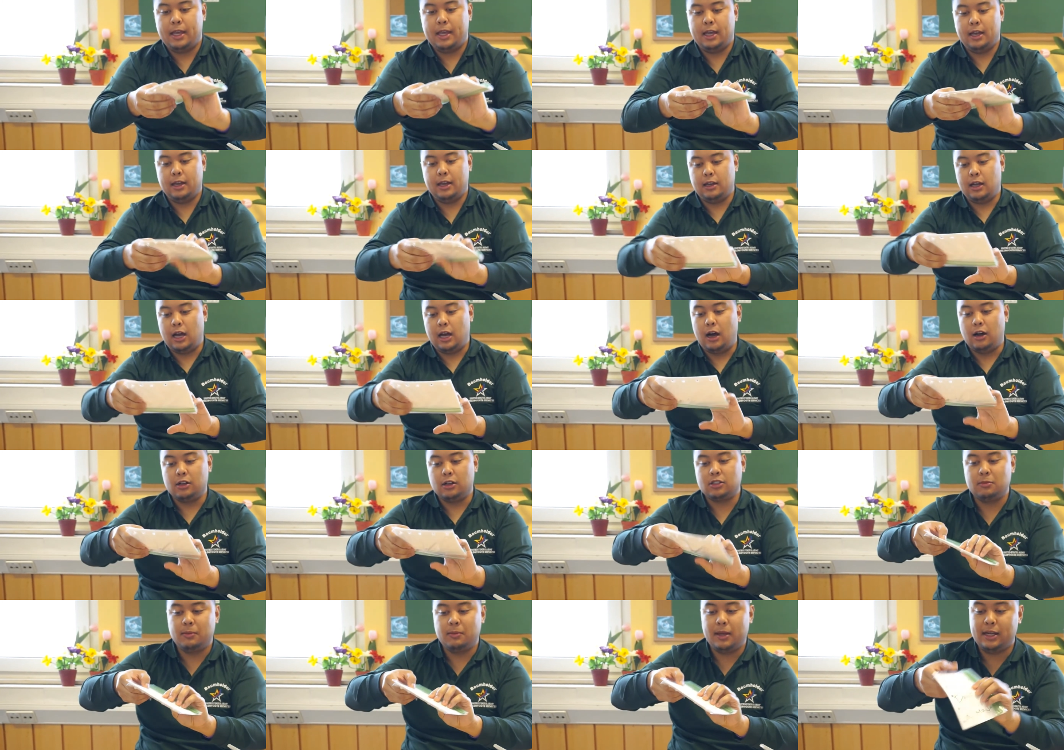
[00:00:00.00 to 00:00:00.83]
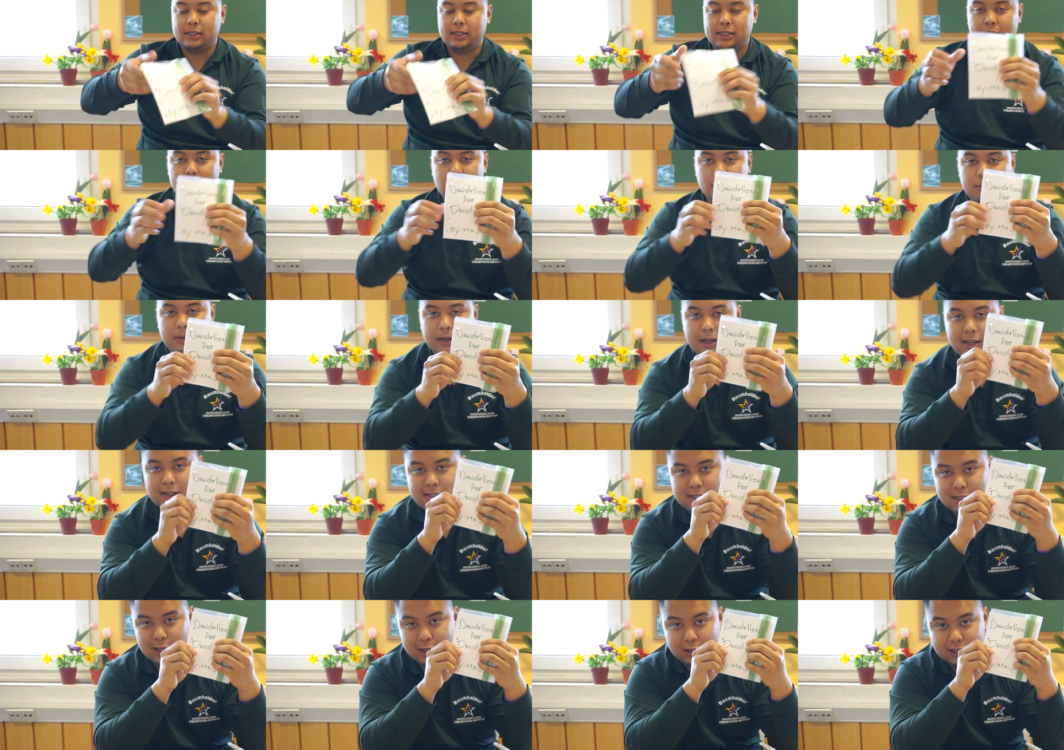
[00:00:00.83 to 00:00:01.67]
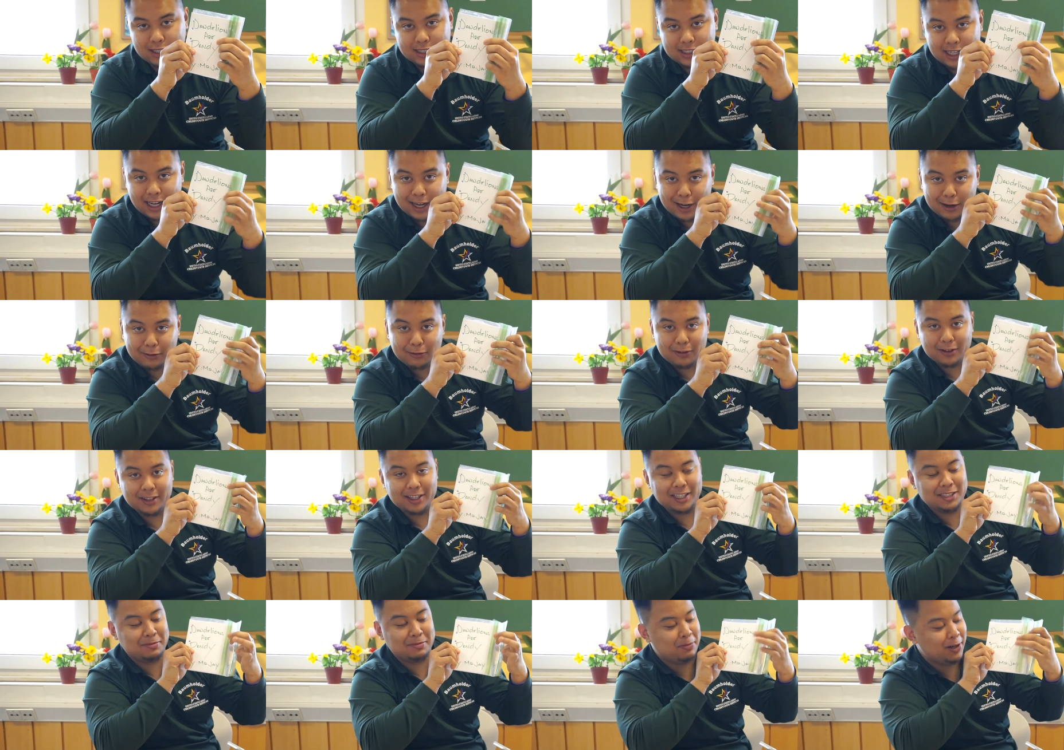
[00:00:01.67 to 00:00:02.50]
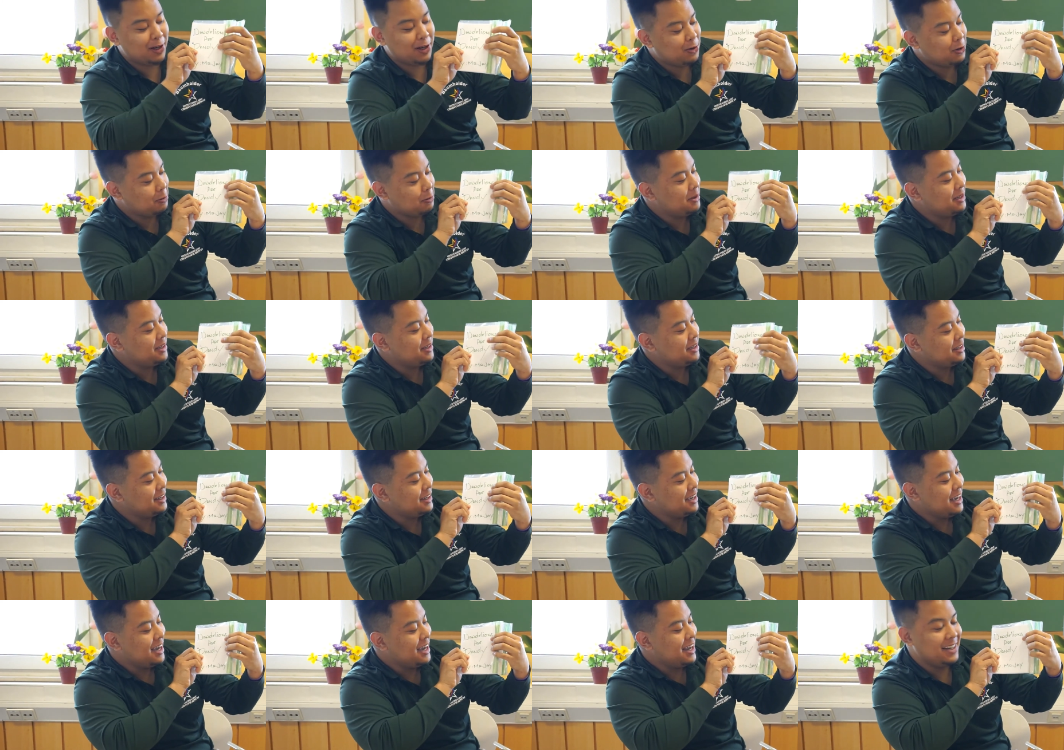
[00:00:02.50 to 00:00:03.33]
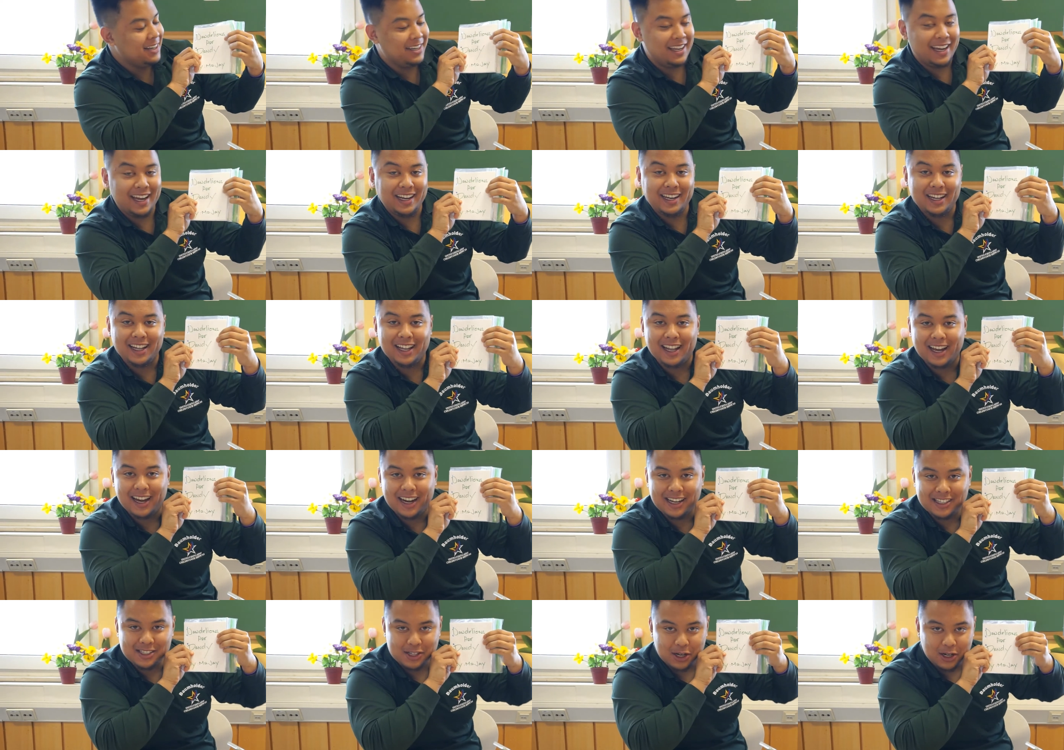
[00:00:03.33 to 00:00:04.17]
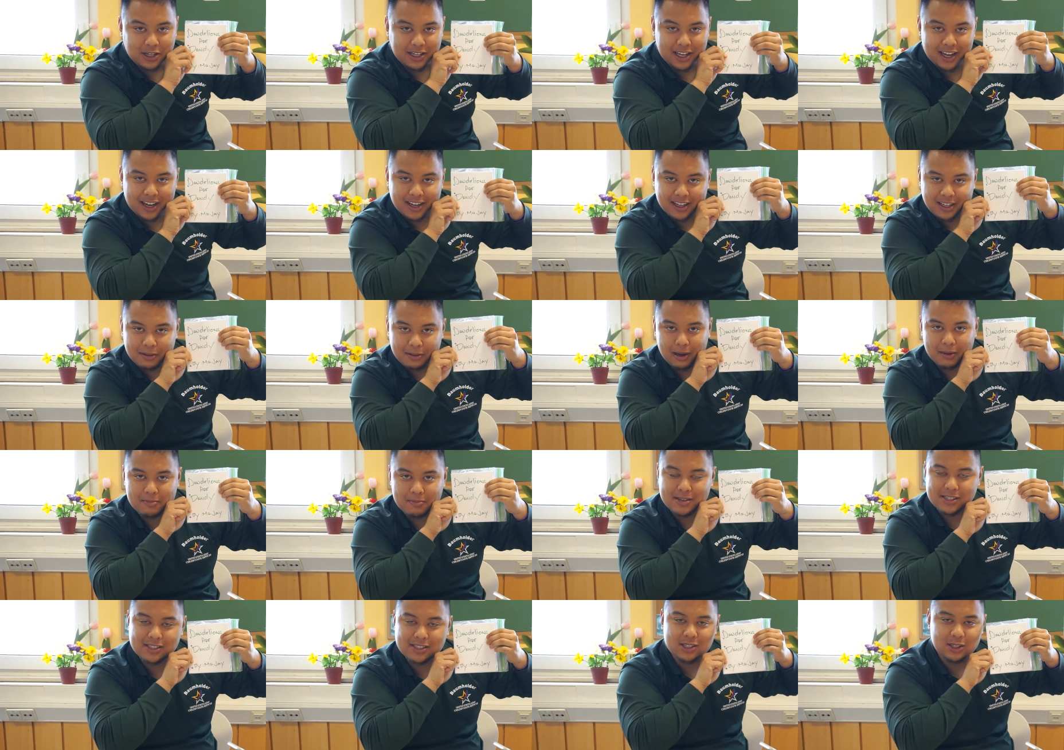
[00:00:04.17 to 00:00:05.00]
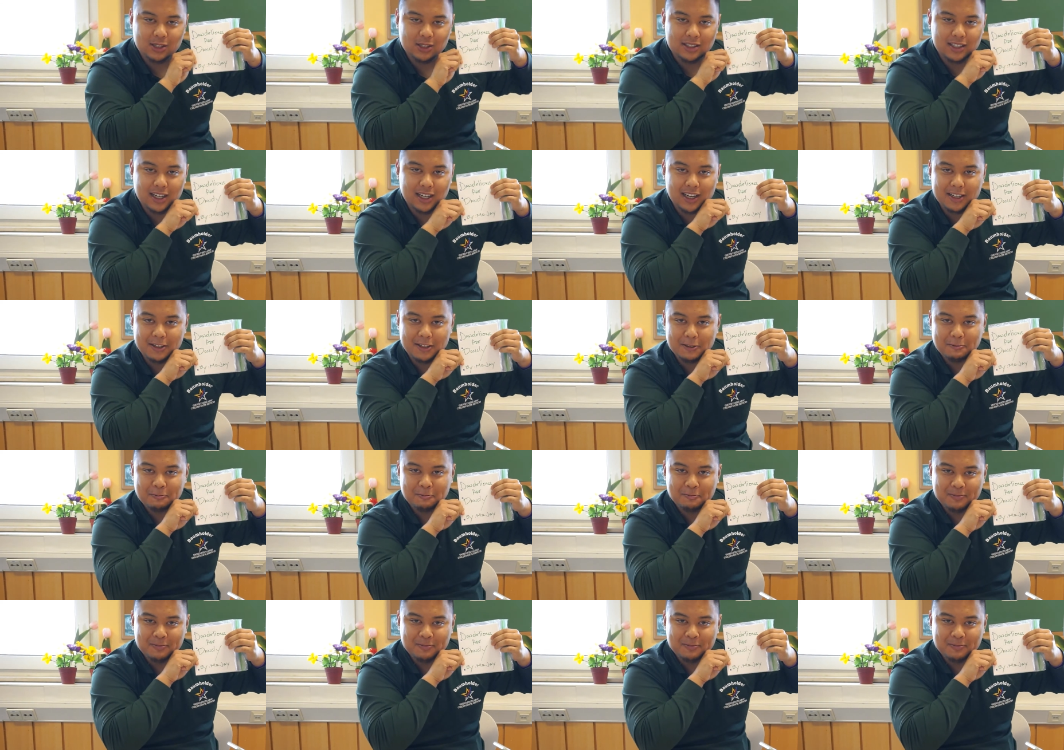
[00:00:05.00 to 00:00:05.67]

And I also made a title page. So the title for this book will be Dandelions Are Dandy by Mr. J.